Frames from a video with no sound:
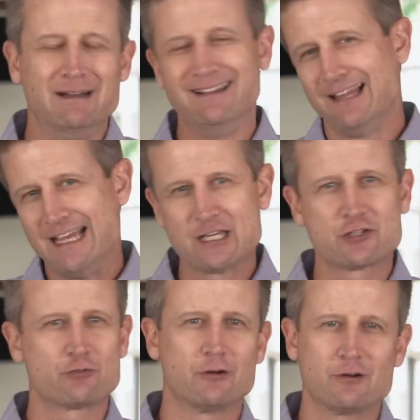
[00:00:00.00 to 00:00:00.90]
My
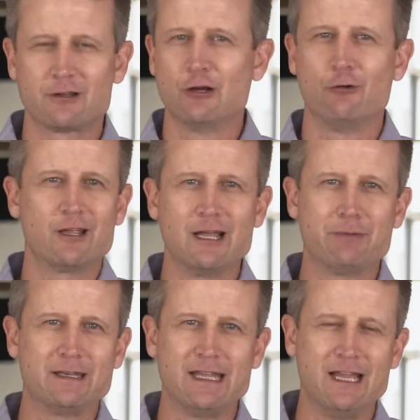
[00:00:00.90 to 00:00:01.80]
legs were going
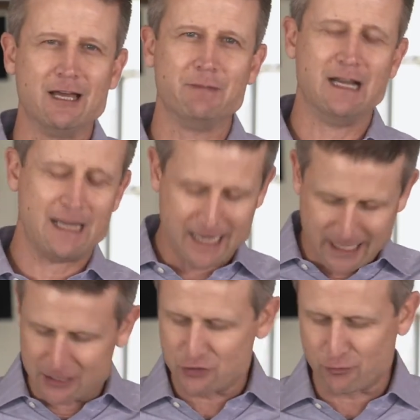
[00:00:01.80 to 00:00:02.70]
up and down. My
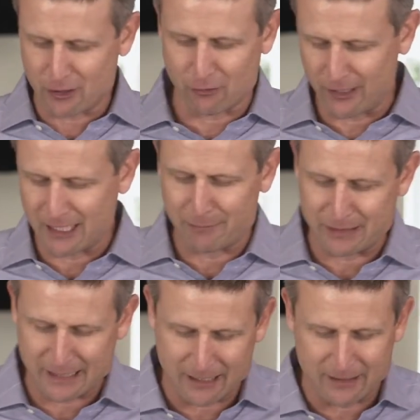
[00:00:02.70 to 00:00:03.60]
hands were going up
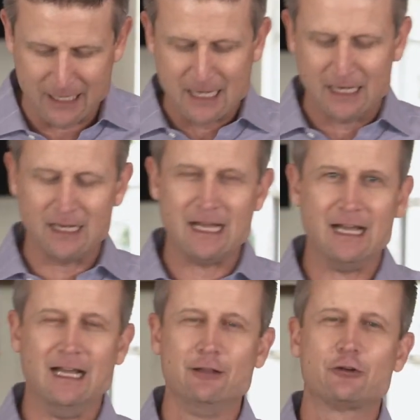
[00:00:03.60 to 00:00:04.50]
and down. Uh, I,
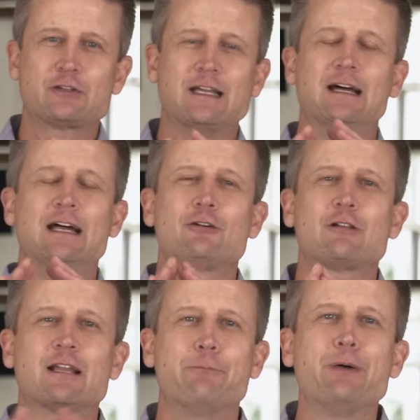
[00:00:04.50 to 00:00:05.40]
I, looked I
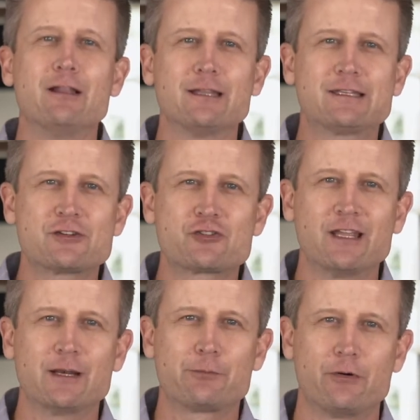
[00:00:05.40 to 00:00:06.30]
looked like a politician
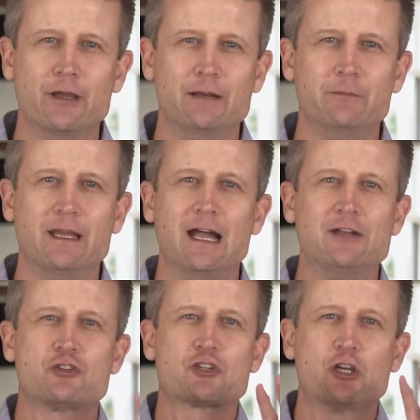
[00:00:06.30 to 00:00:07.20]
at a parade, man.
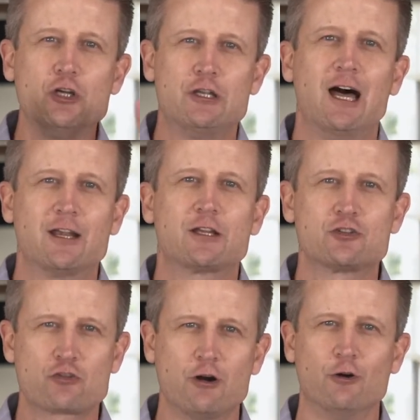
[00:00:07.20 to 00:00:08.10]
I just could not
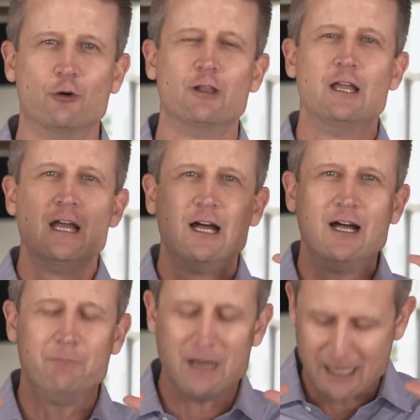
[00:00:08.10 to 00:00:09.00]
control
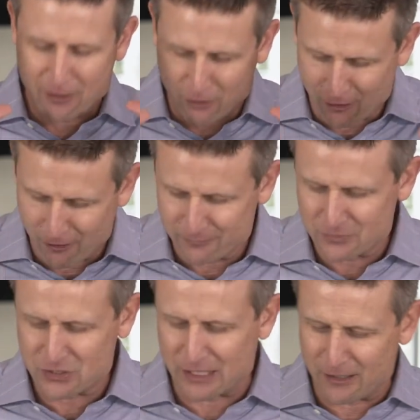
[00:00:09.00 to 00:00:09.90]
uh, my
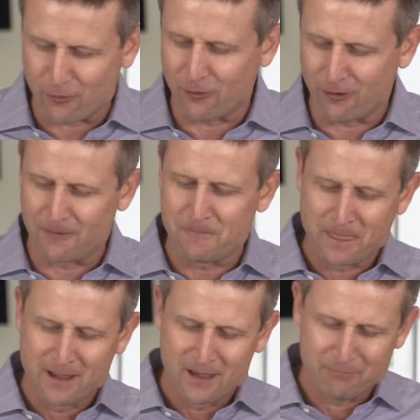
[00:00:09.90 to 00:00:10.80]
arms or
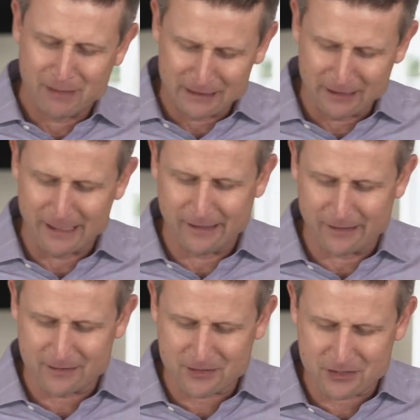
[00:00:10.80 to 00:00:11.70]
my
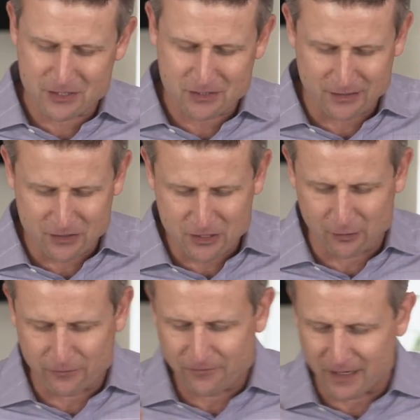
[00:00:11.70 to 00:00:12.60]
legs. And
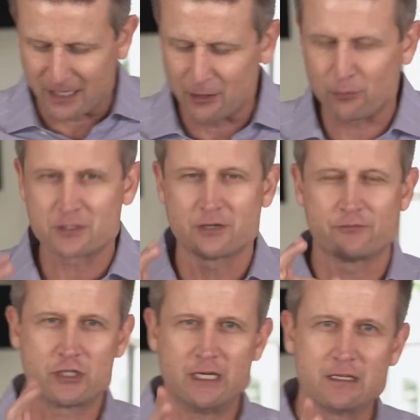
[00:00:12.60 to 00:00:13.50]
so followers
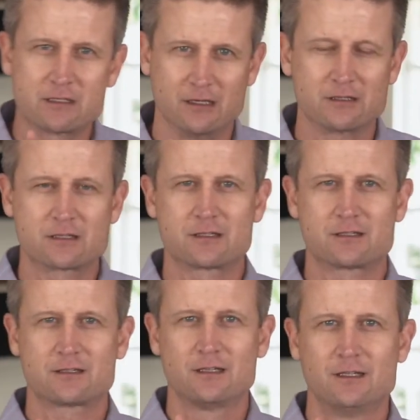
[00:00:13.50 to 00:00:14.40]
of
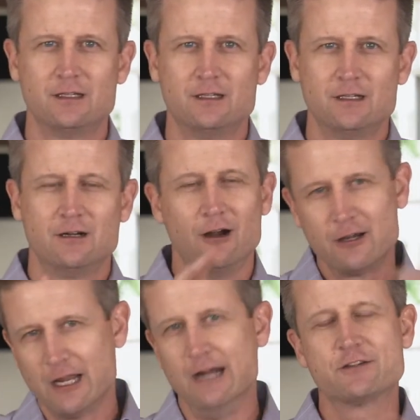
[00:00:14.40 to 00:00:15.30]
Jesus are
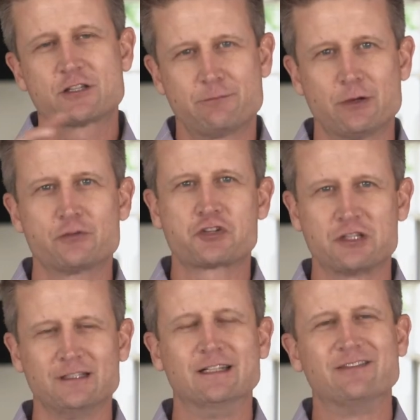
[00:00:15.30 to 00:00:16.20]
not supposed
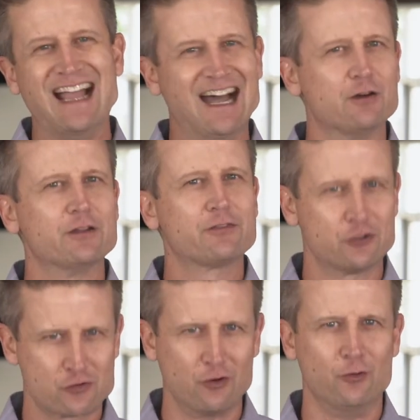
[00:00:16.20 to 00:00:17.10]
to live out of
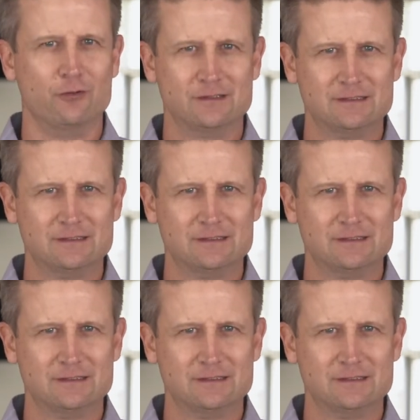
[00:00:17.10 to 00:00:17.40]
control.